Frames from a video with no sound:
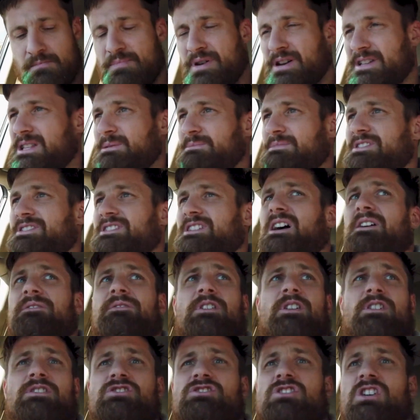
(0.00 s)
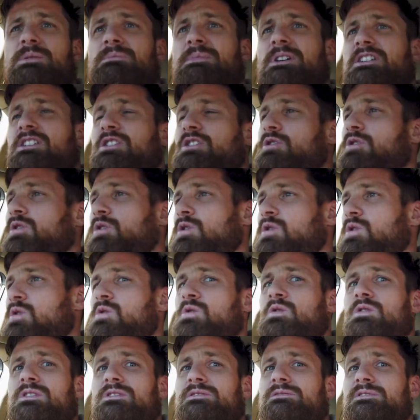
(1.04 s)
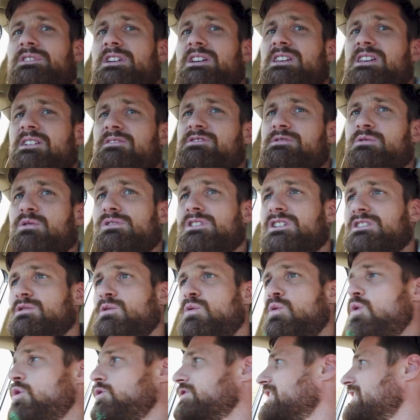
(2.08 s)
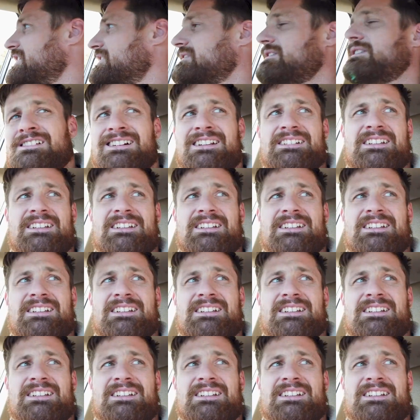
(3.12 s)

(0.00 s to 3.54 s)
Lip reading: Picked up my cell phone, try to make a call, it gives a warning.